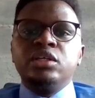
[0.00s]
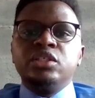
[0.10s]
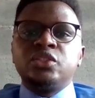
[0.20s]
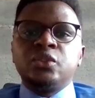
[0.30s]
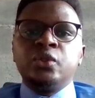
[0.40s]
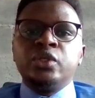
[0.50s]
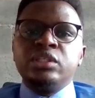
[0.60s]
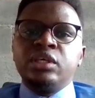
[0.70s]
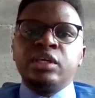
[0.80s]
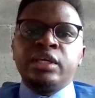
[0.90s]
So in
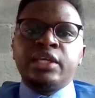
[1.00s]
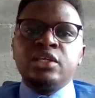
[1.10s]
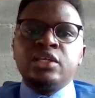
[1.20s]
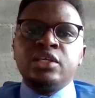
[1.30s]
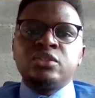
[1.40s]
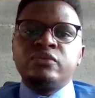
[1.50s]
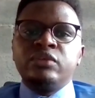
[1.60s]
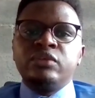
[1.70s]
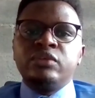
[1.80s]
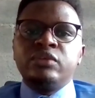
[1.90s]
the case of
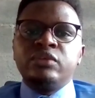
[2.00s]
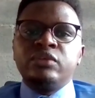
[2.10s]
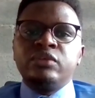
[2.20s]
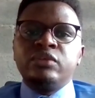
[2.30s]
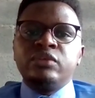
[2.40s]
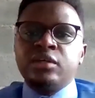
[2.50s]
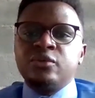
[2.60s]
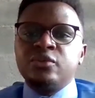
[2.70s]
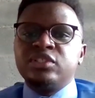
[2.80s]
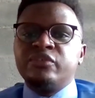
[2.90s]
the digital service
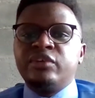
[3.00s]
provider,